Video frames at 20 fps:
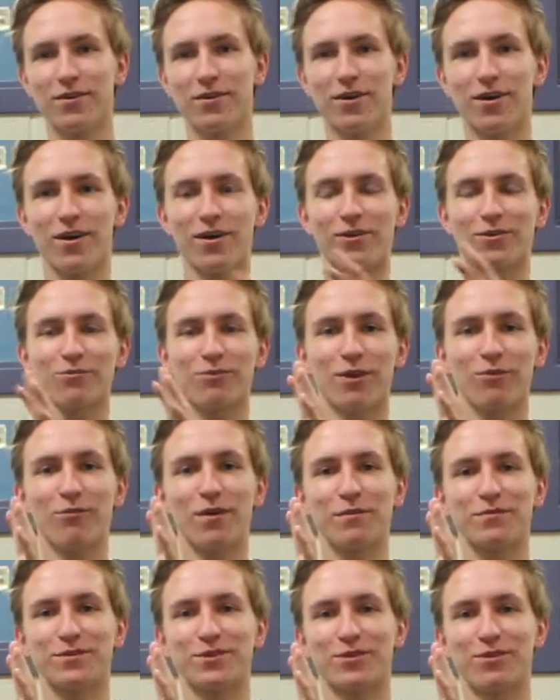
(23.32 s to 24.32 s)
Uh, Greg
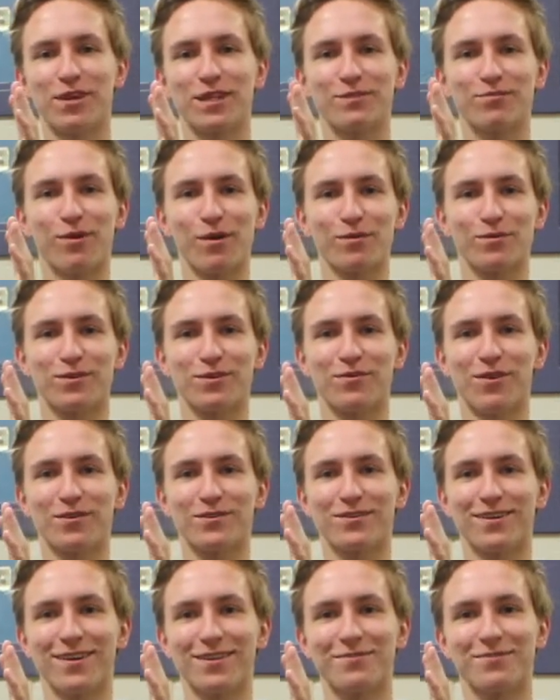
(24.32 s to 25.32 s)
Webster, greatest pop star of
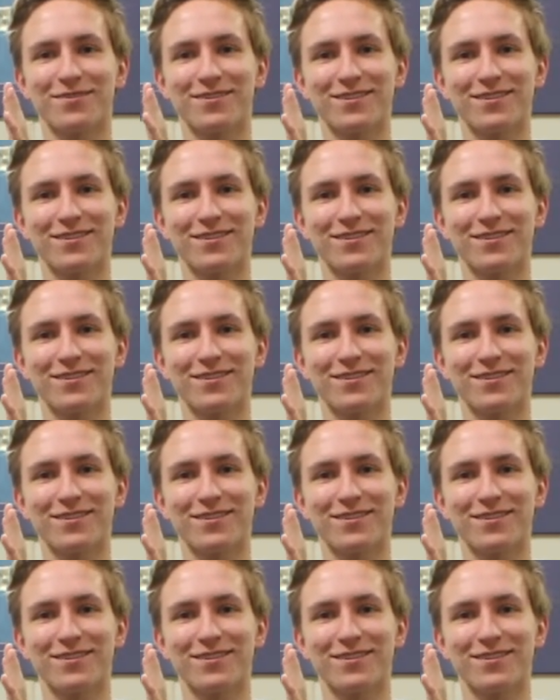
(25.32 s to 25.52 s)
all time.